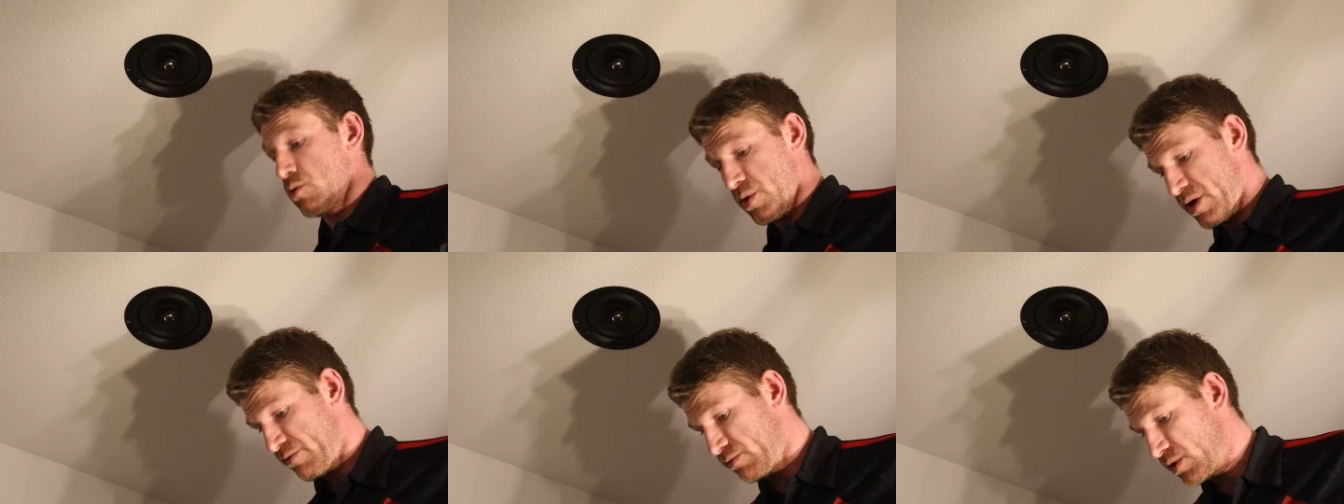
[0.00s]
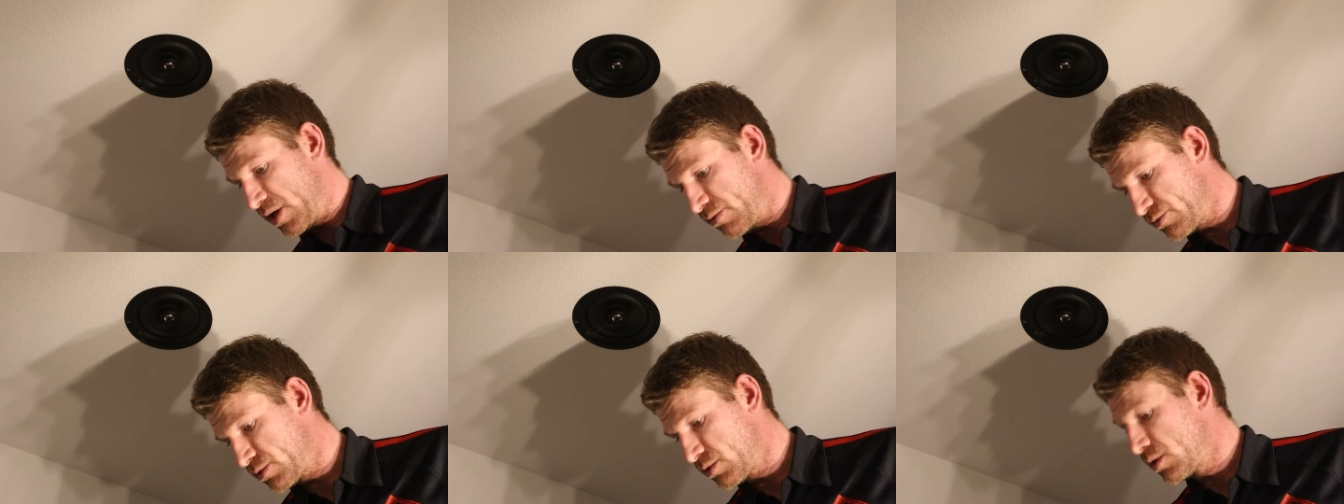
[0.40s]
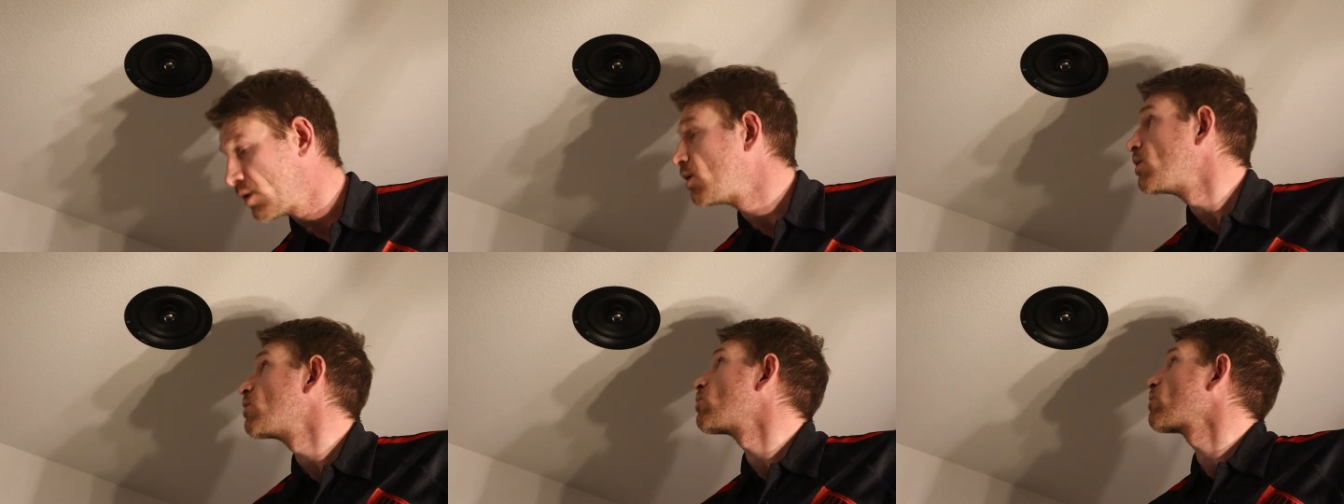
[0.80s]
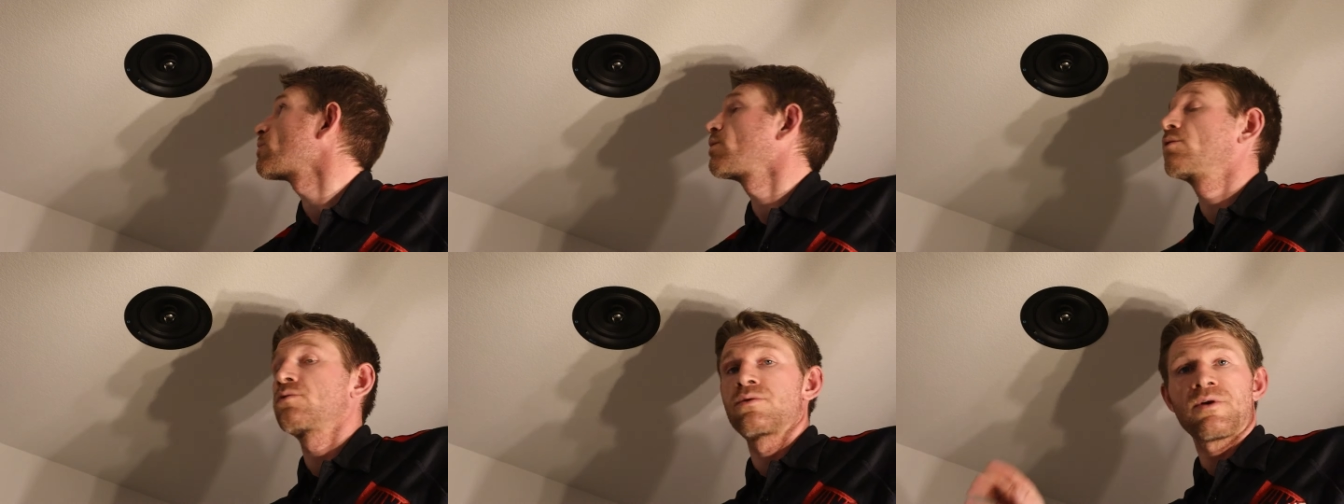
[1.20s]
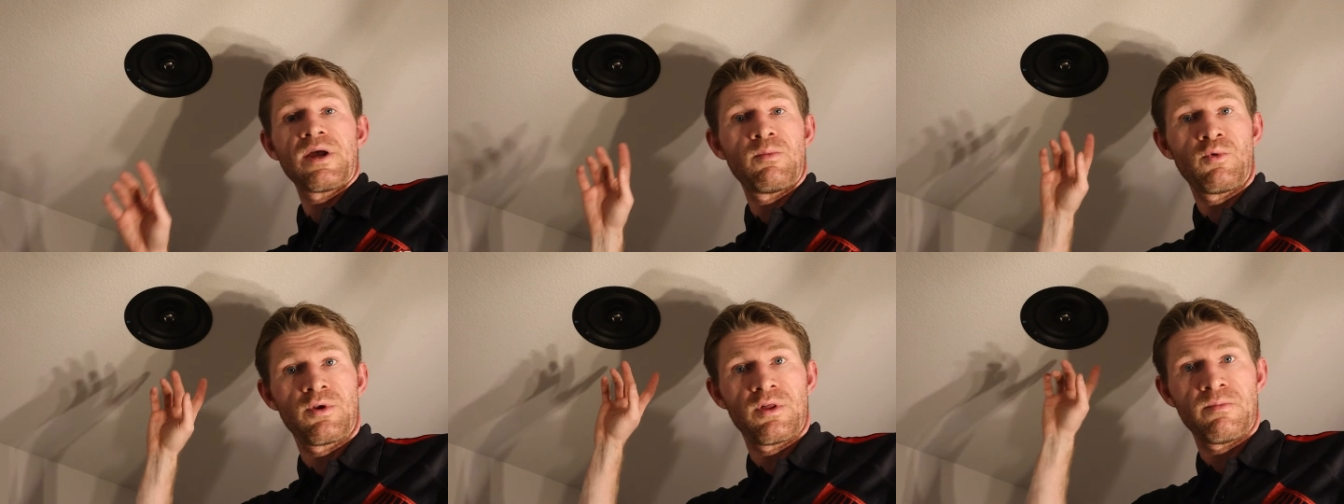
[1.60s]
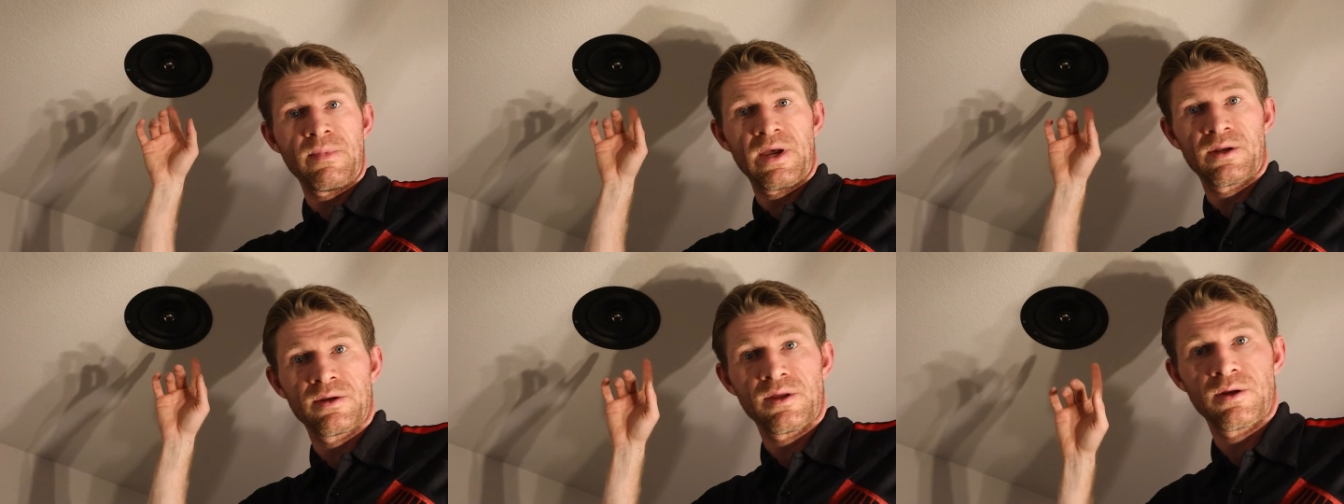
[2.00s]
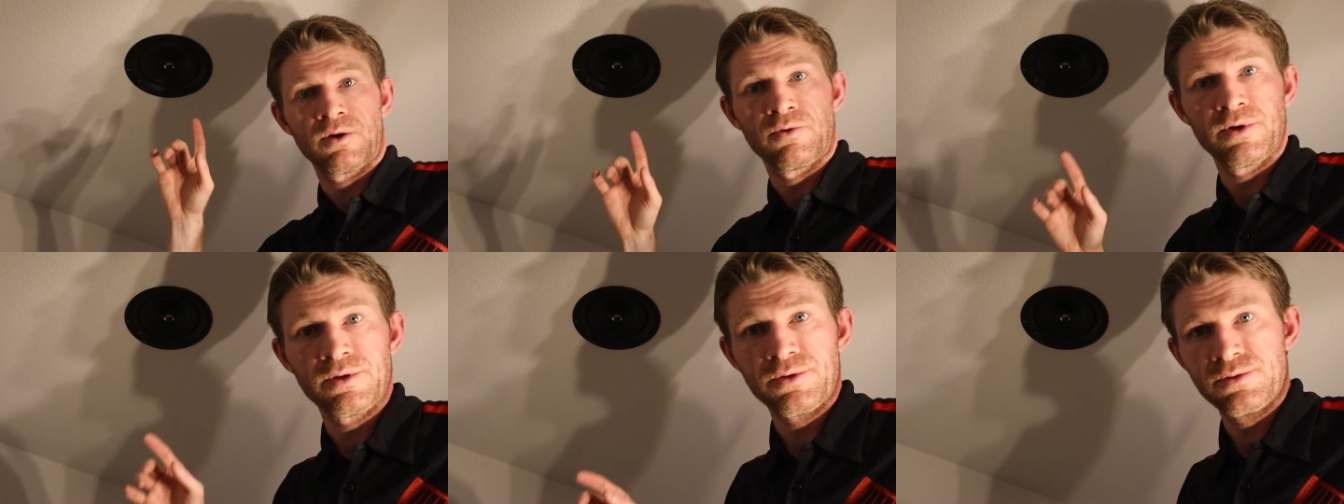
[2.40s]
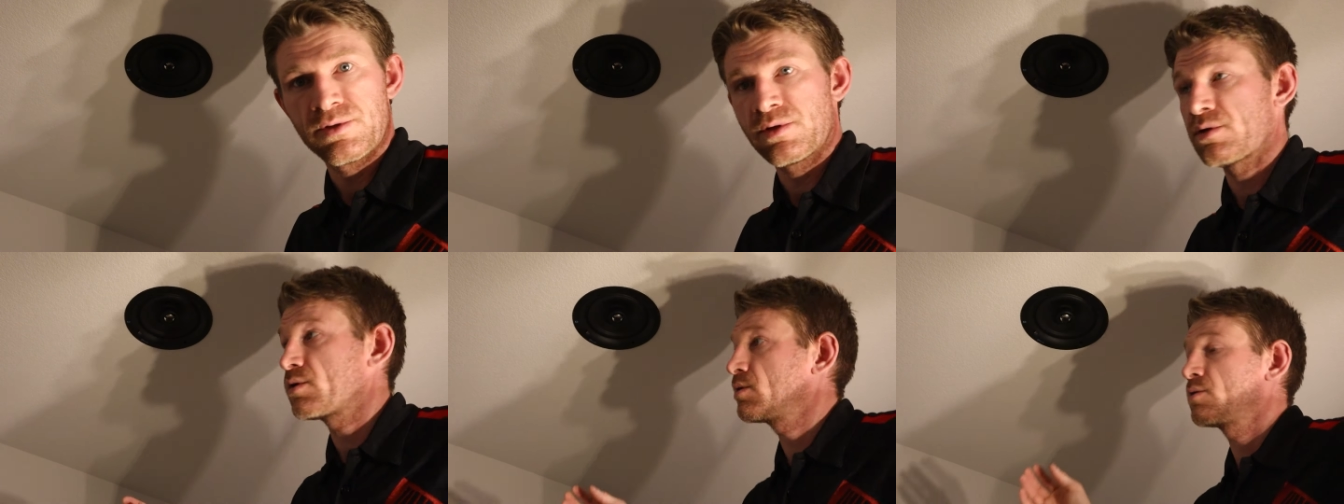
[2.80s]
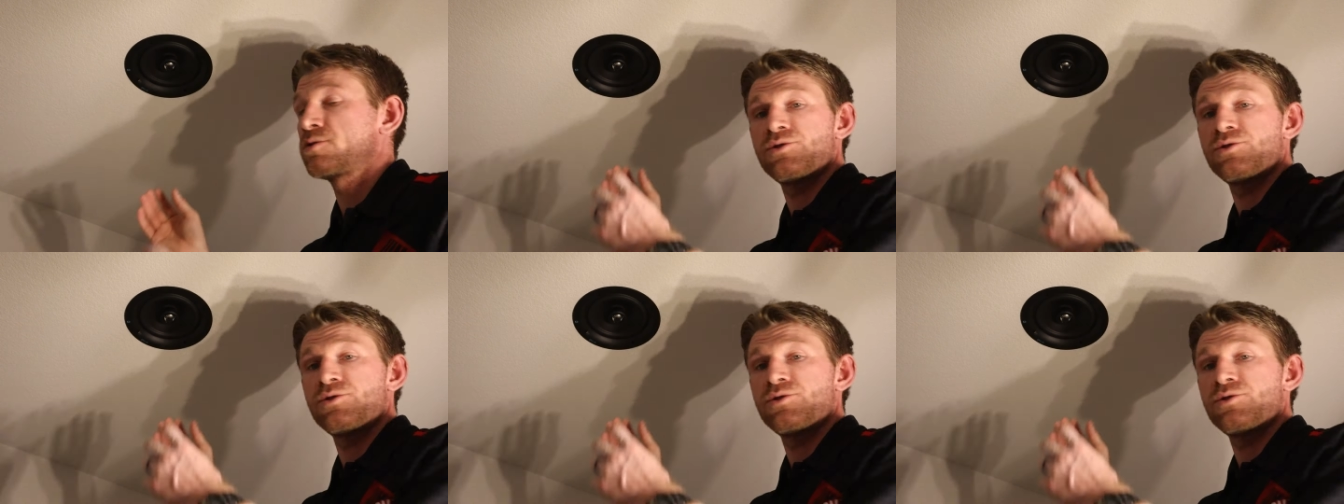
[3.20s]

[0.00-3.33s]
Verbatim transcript: all we have left, we're gonna go grab one of the magnetic grills,